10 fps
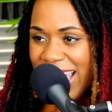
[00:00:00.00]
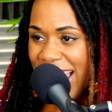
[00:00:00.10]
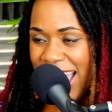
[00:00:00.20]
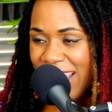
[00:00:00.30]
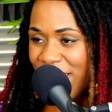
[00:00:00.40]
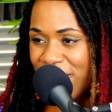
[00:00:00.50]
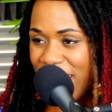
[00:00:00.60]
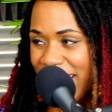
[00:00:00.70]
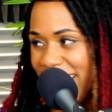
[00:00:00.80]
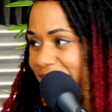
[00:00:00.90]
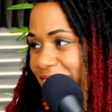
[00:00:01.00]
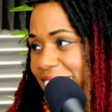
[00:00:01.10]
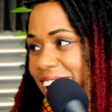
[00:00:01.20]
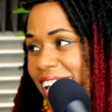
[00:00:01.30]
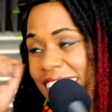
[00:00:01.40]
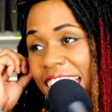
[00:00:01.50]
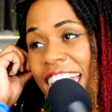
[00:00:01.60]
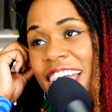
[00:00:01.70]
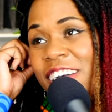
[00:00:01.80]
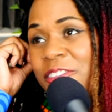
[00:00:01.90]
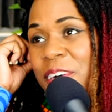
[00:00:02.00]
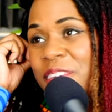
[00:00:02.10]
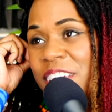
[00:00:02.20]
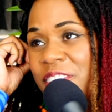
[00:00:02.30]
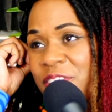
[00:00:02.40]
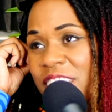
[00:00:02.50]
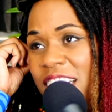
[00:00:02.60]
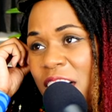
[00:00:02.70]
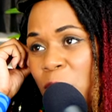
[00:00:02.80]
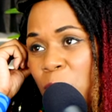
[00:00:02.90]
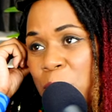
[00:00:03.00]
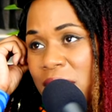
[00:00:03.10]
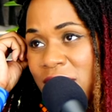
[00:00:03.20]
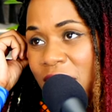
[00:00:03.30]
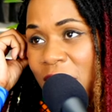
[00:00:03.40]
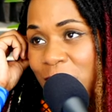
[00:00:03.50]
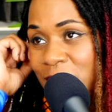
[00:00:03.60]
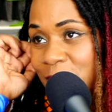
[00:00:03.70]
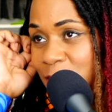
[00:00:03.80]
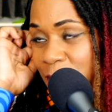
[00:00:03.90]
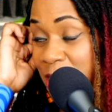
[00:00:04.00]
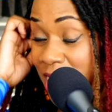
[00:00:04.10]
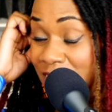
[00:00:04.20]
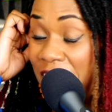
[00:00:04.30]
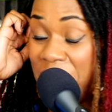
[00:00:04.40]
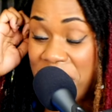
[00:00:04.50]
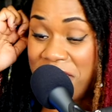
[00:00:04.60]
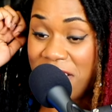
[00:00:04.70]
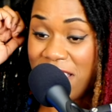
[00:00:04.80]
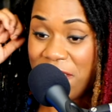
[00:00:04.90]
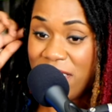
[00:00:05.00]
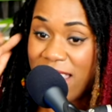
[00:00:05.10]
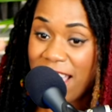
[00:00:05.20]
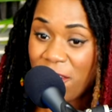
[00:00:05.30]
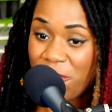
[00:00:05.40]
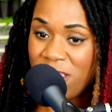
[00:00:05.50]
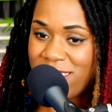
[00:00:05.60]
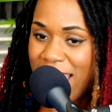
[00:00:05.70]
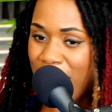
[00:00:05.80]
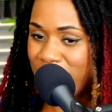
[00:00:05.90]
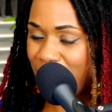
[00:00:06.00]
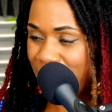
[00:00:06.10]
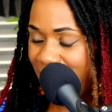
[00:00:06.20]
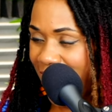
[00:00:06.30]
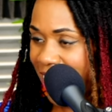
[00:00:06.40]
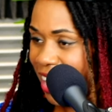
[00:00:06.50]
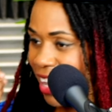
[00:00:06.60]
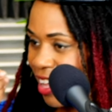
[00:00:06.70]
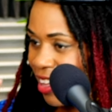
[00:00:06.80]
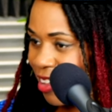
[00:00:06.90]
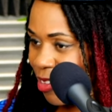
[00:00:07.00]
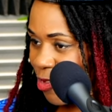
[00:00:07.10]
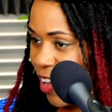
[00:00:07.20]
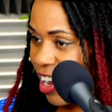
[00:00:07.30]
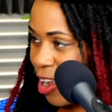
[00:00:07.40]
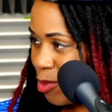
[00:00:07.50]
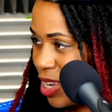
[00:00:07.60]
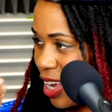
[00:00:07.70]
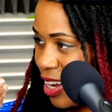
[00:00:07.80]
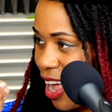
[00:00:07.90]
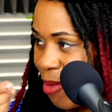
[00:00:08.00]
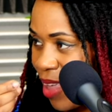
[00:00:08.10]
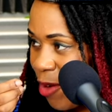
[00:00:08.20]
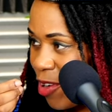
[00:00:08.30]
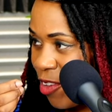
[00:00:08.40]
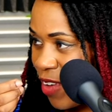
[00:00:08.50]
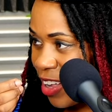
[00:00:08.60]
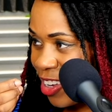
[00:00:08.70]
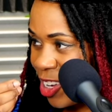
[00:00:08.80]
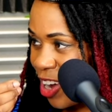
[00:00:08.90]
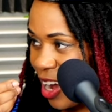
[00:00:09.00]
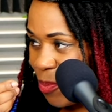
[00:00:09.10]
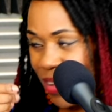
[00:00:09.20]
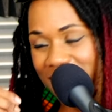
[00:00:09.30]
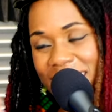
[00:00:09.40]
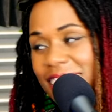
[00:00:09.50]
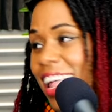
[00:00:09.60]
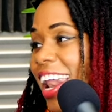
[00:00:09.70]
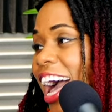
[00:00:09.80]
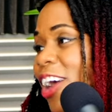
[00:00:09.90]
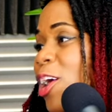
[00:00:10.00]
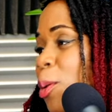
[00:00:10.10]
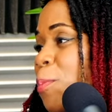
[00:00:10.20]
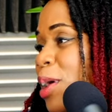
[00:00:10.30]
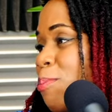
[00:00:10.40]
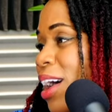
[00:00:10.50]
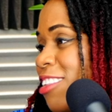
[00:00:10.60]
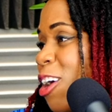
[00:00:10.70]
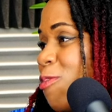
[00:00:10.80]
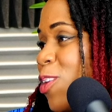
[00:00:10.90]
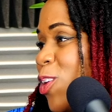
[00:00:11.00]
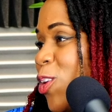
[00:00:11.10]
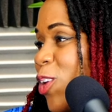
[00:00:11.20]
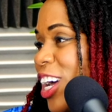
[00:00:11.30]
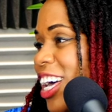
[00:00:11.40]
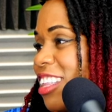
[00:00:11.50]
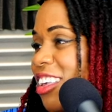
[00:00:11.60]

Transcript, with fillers: I don't want to eat. Like I remember even uh, with my dog when he when my dog was still living. Like a few times I was like feeding him chicken. I'm like, what if I just try to be? And I couldn't bring myself to do it because